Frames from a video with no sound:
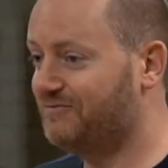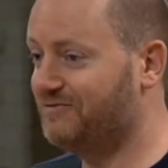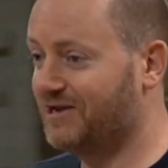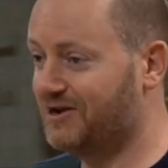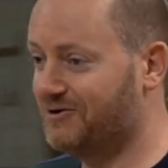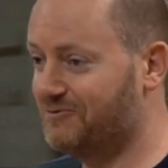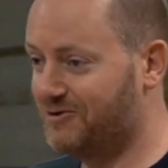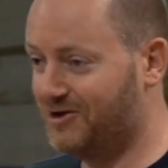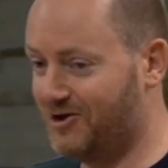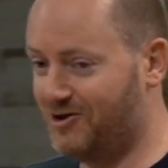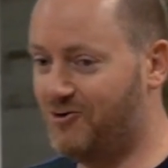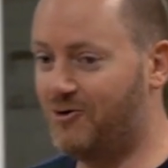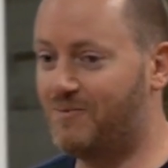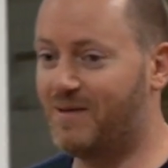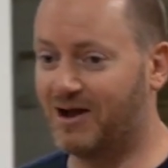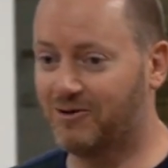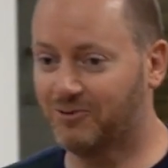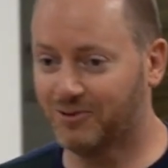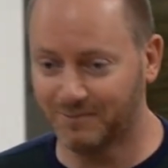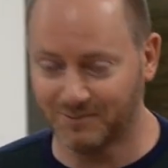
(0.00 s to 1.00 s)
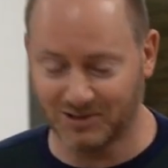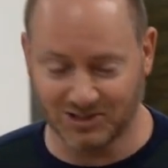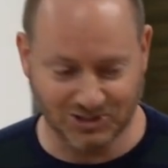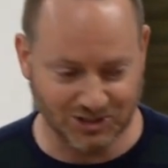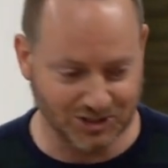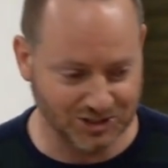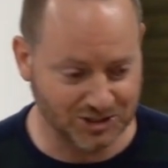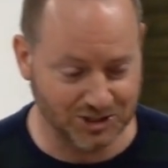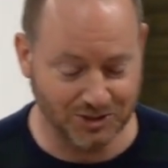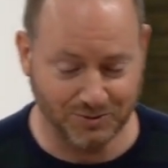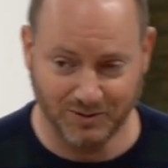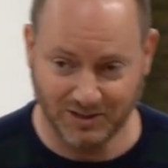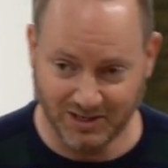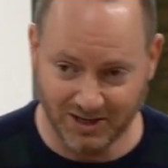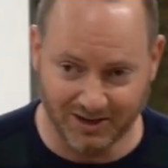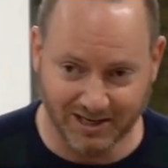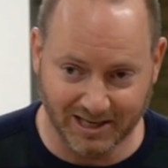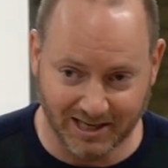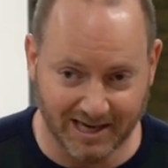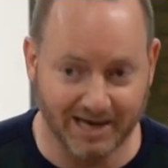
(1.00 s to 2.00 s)
if you don't know about them because you're too
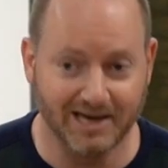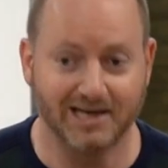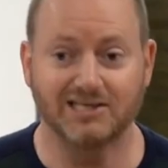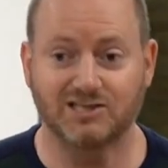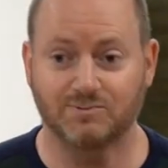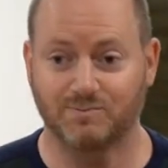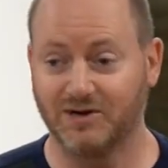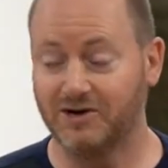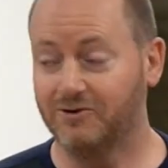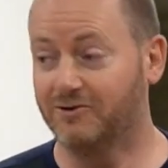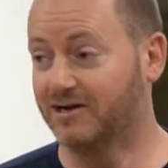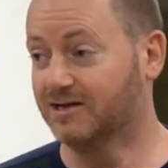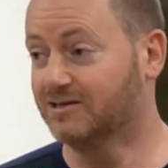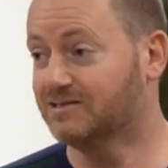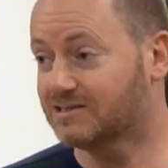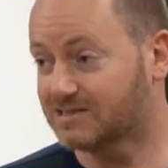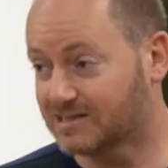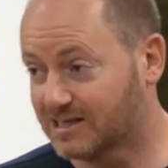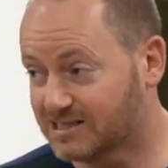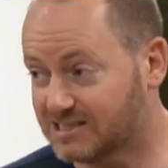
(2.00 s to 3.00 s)
young and inexperienced,